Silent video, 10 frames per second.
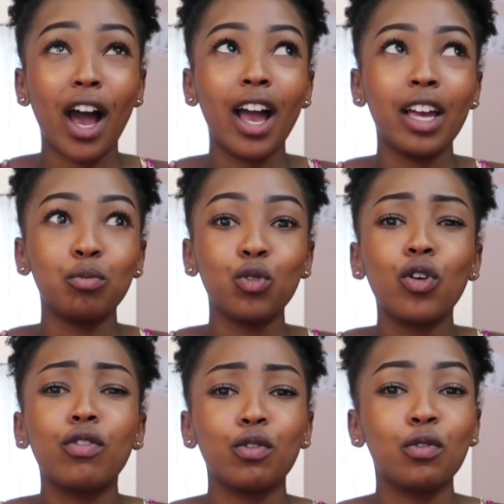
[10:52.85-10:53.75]
I
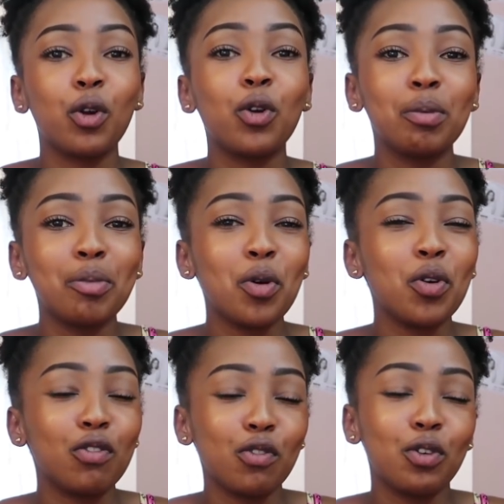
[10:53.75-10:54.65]
know if you follow
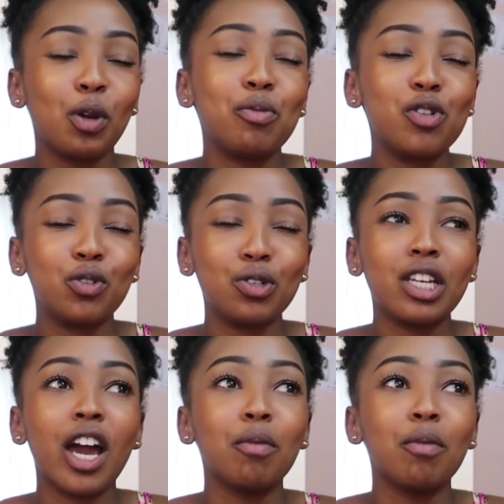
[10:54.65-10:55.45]
me on Twitter,